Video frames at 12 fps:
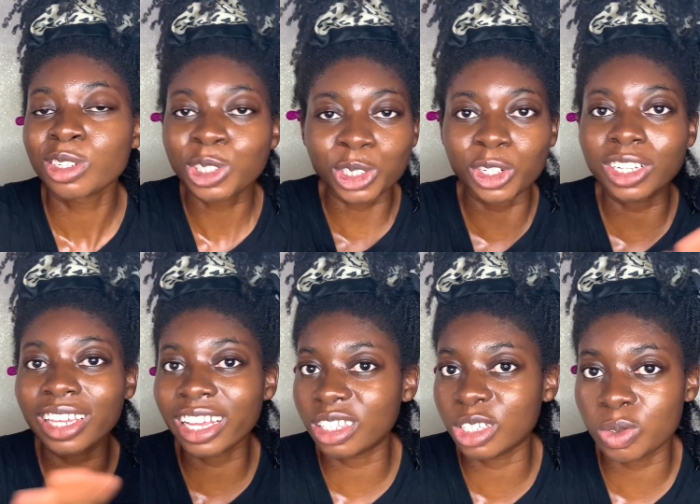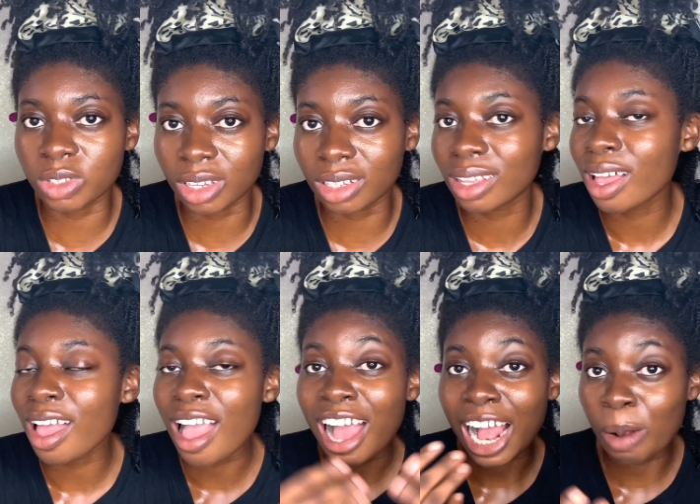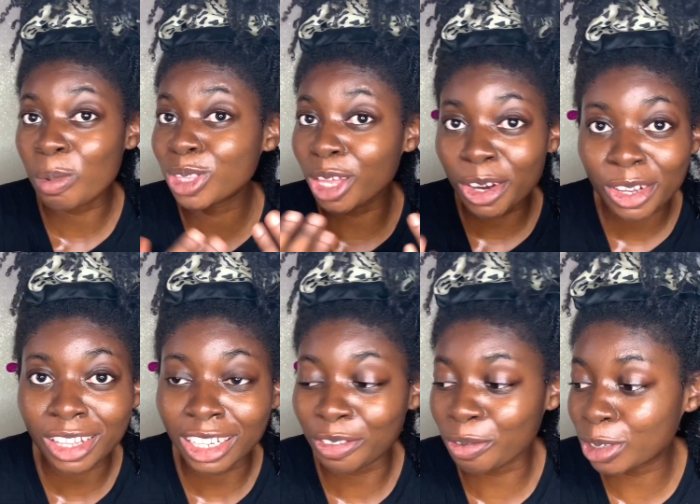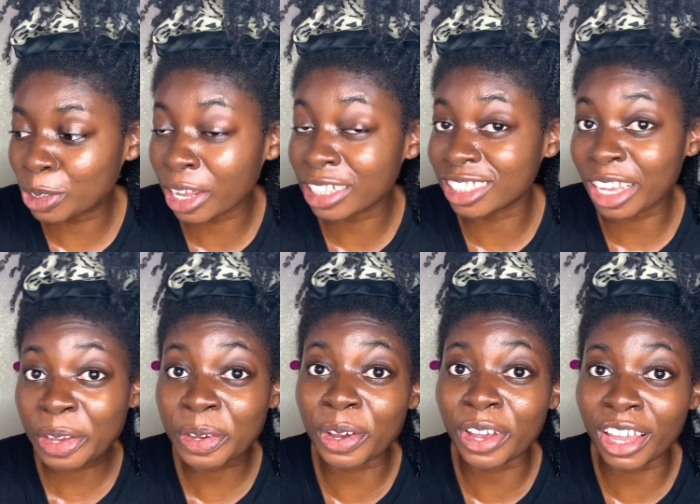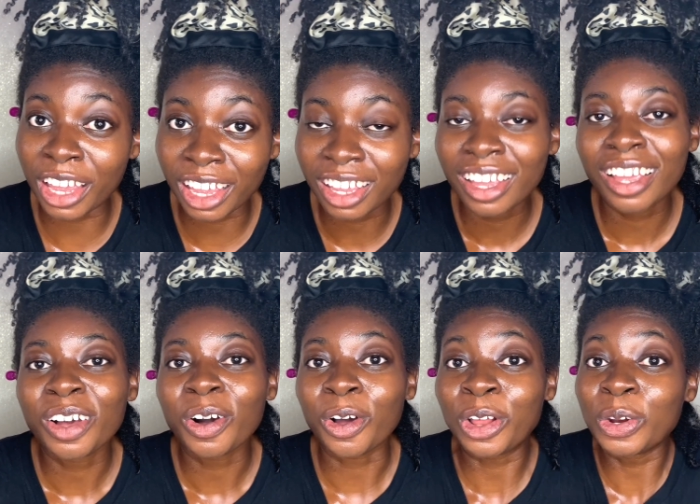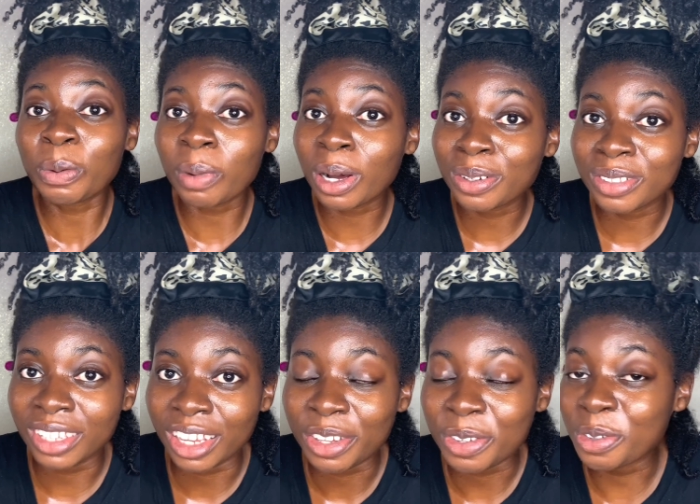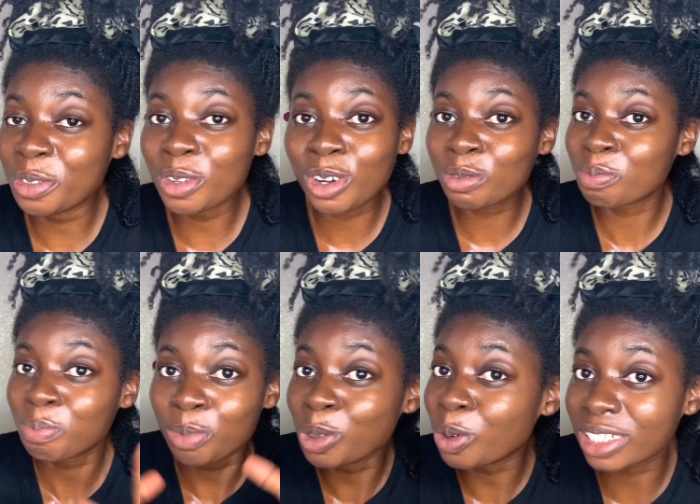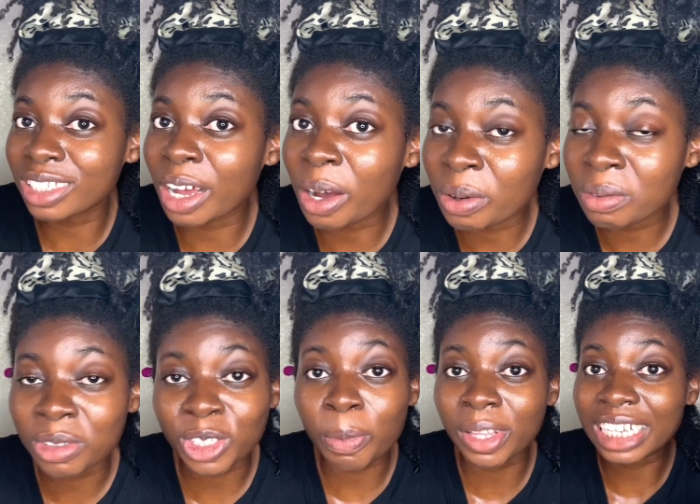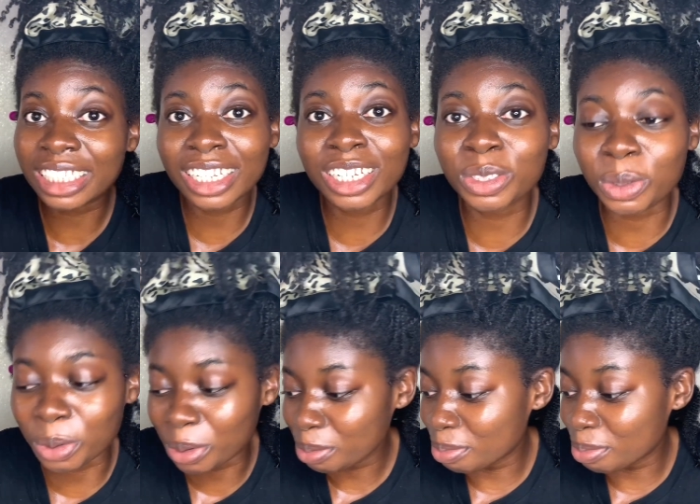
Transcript: So don't get it twisted. I'm not telling you that if you want to detangle your hair on a normal day, you know, put water. It's not me that said it though.